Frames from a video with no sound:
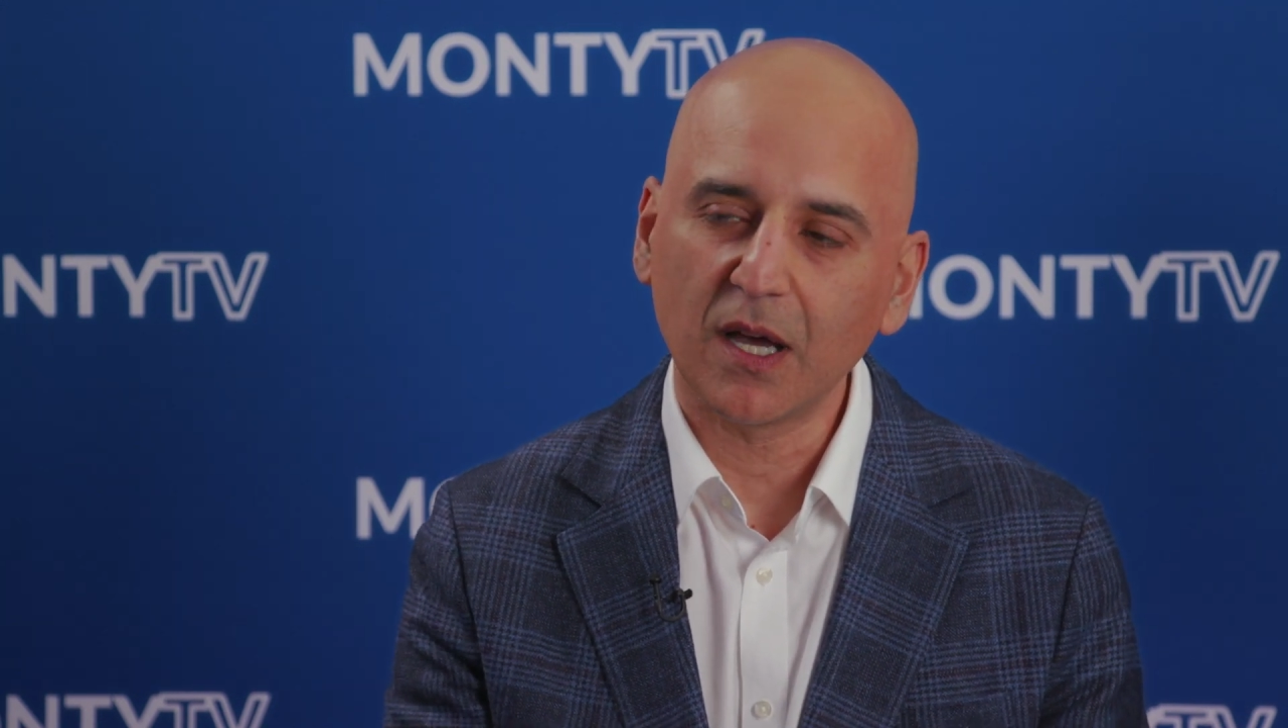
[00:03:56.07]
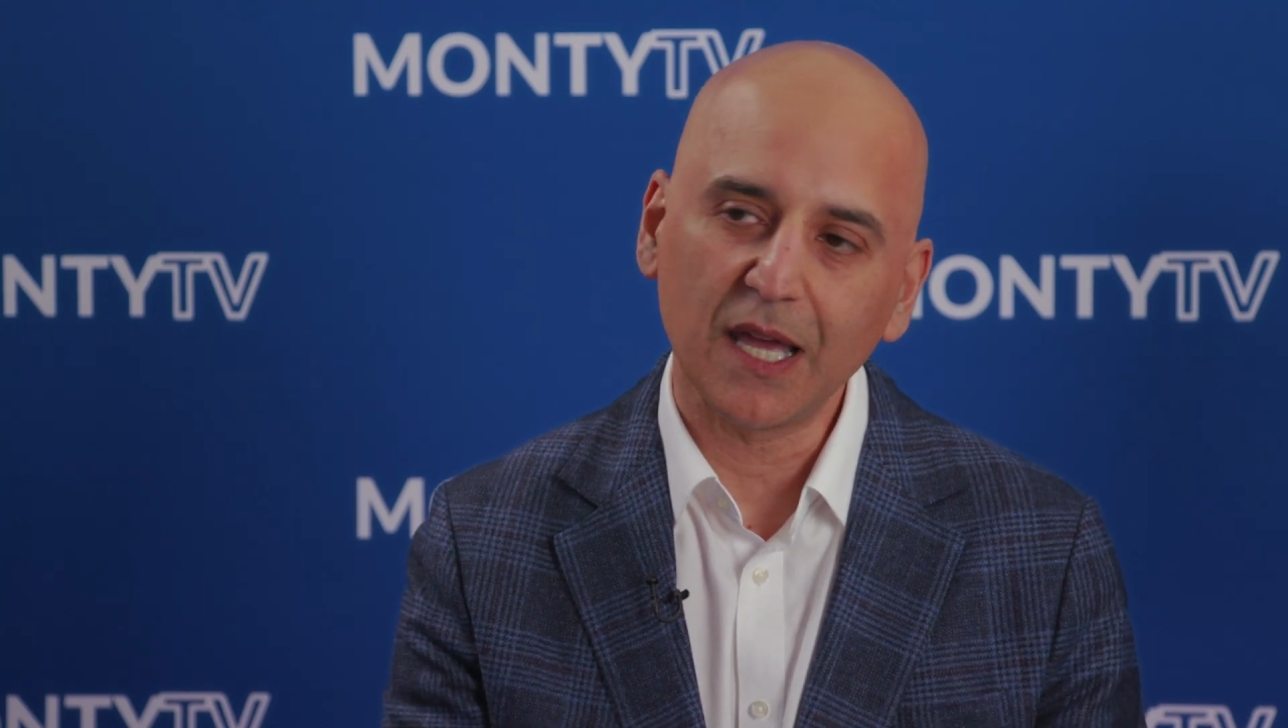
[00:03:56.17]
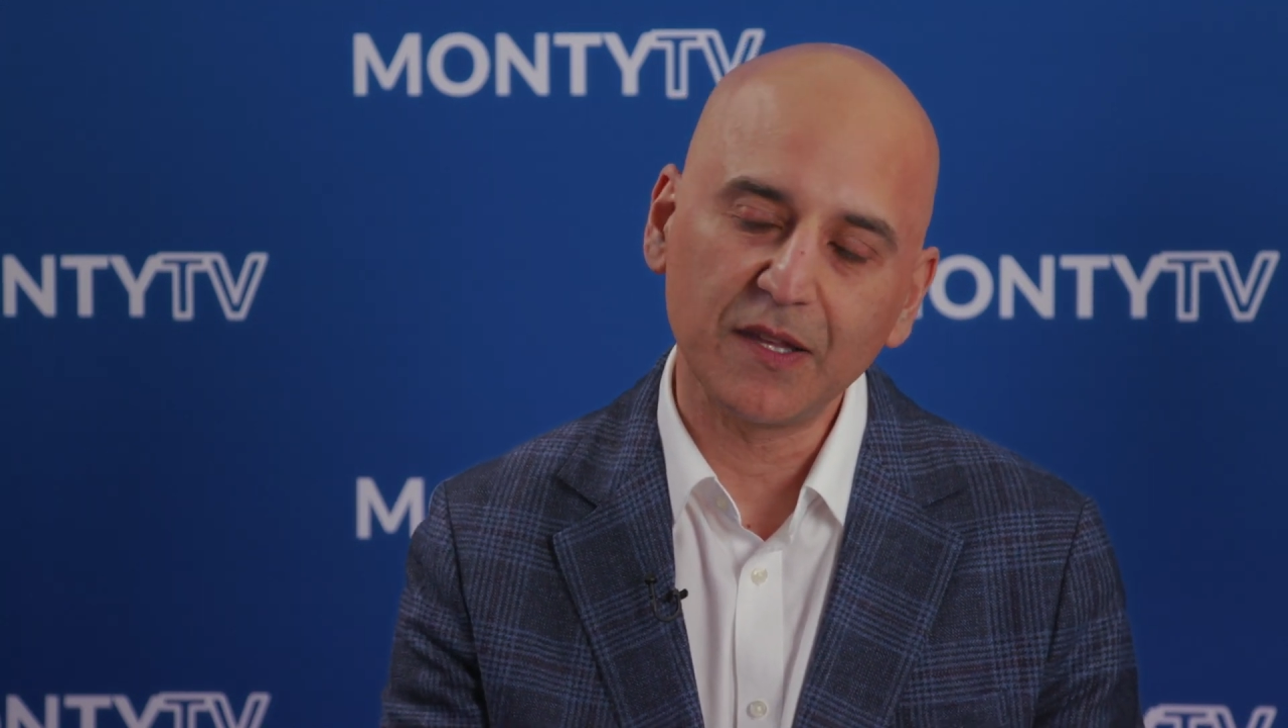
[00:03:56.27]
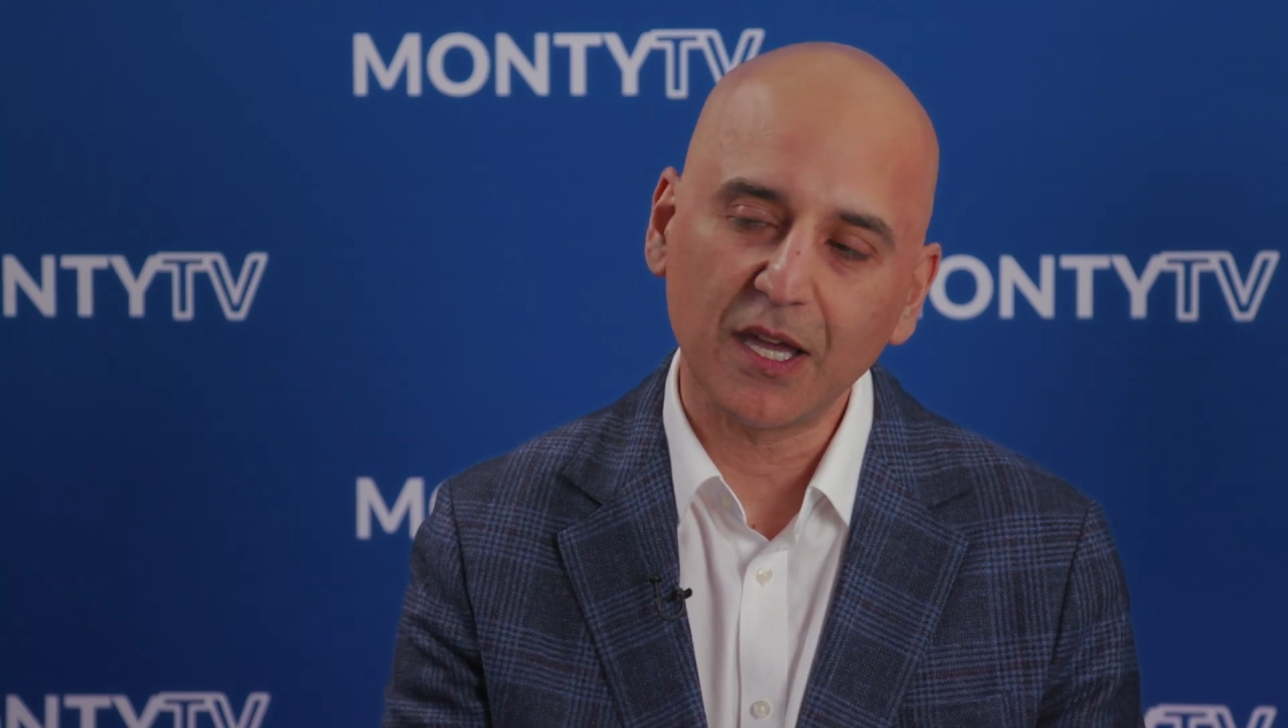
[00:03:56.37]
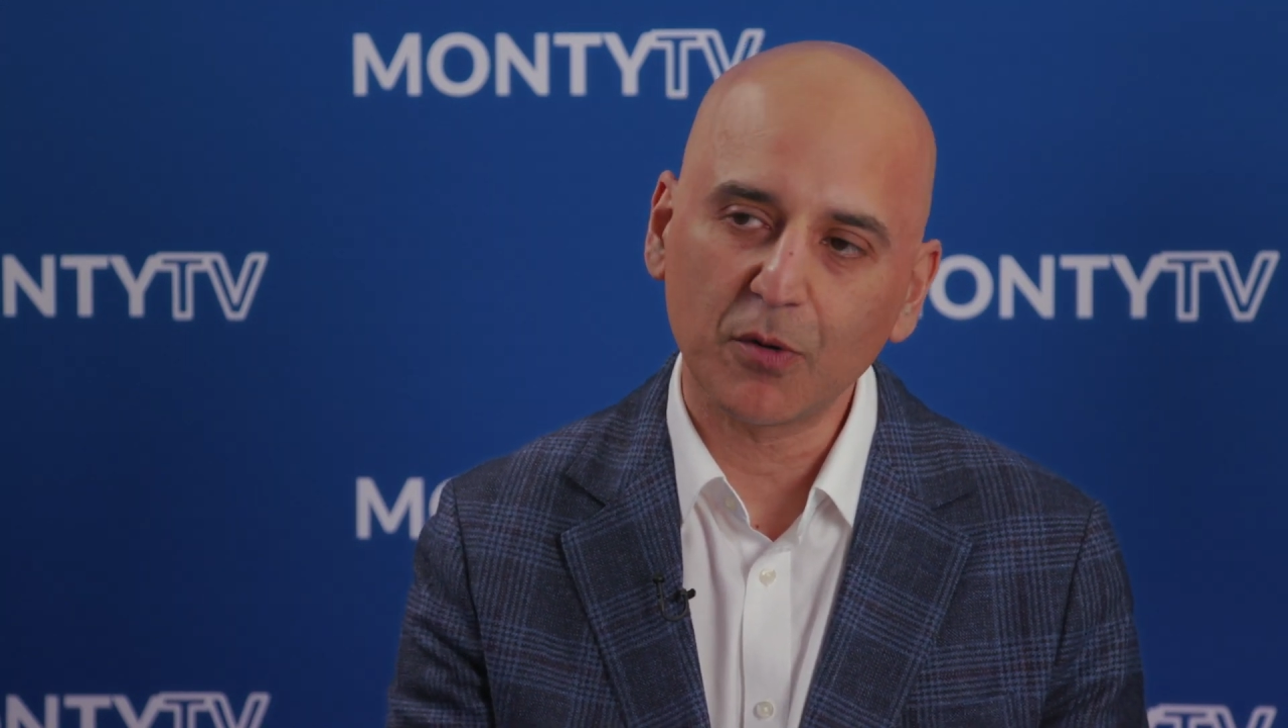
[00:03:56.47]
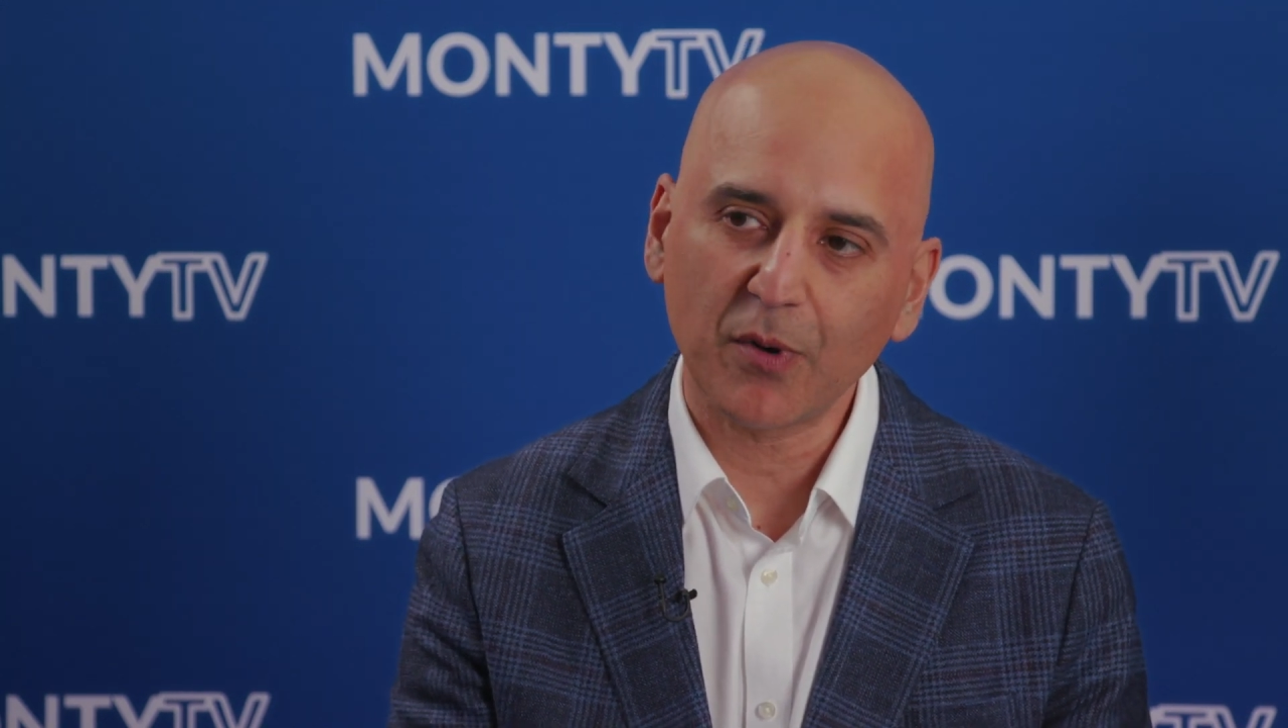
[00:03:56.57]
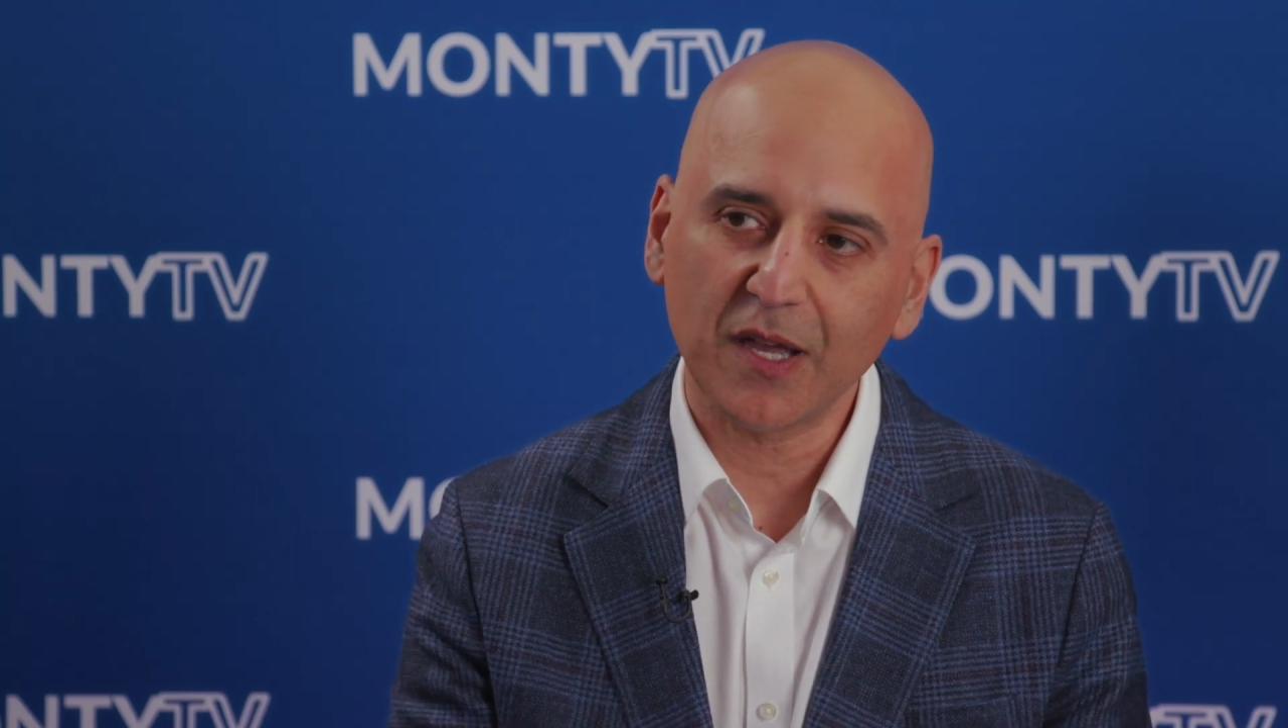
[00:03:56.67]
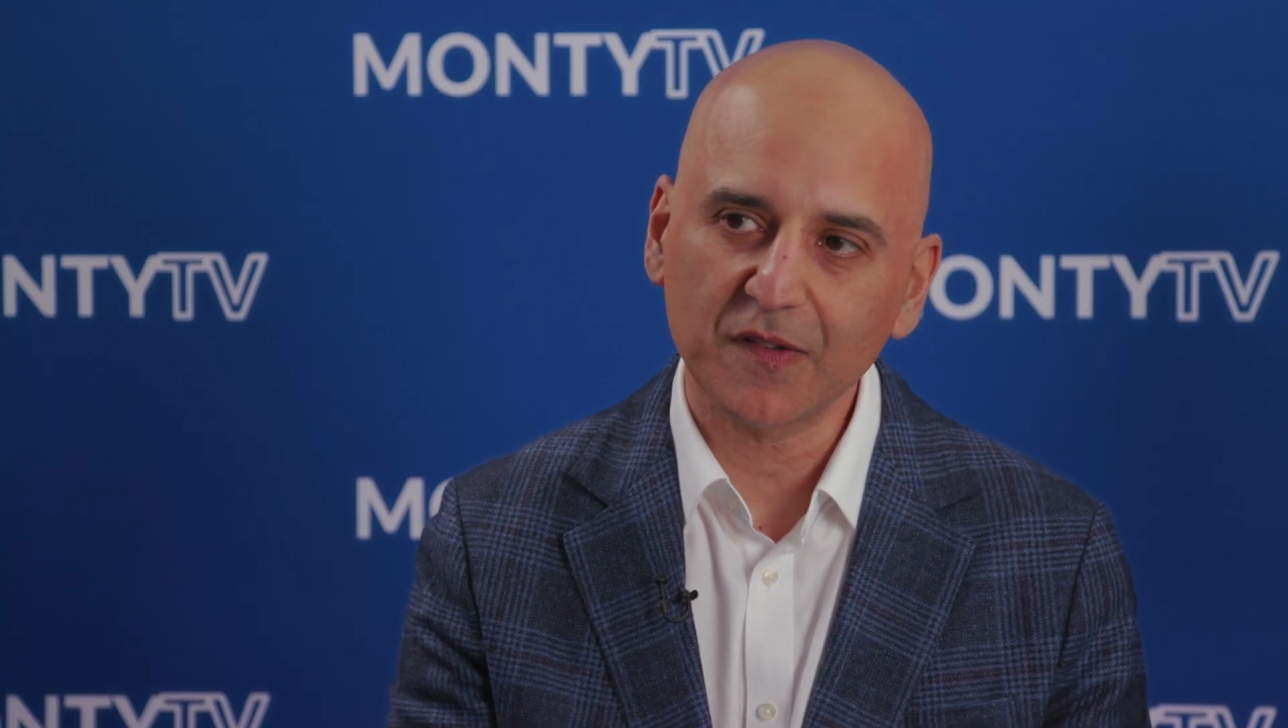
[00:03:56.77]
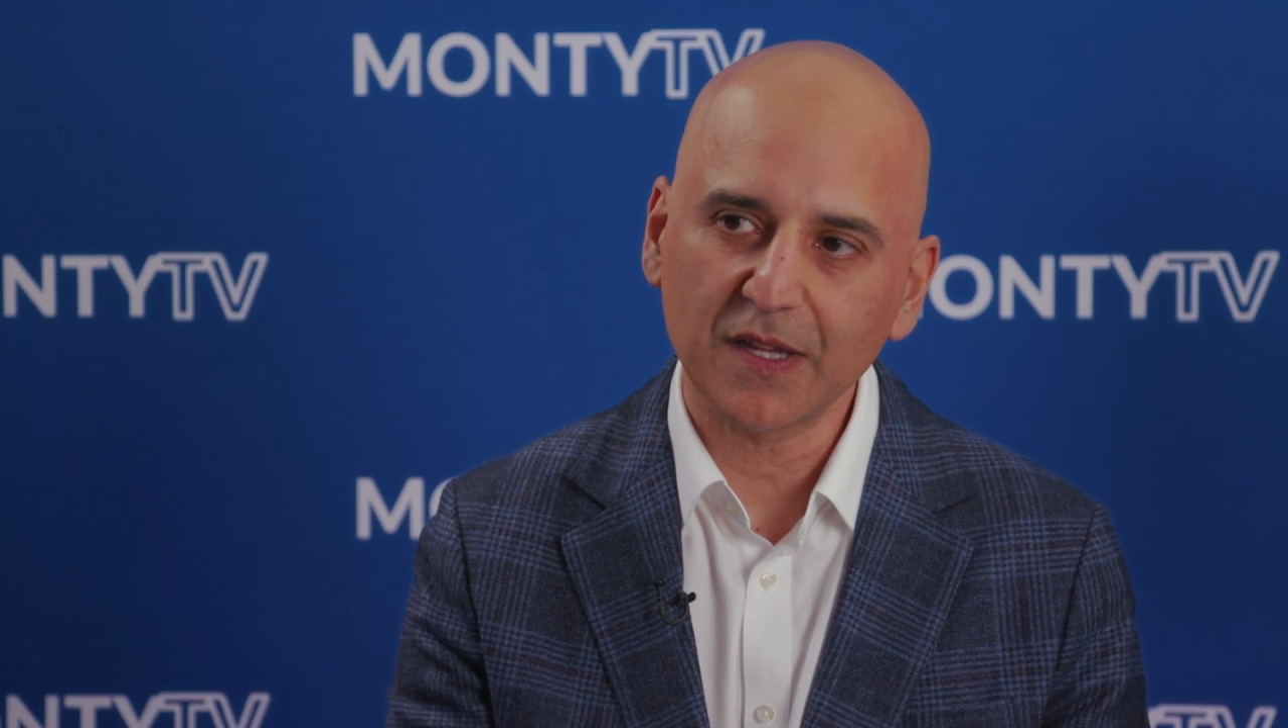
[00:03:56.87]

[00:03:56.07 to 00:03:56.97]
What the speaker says: at the enterprise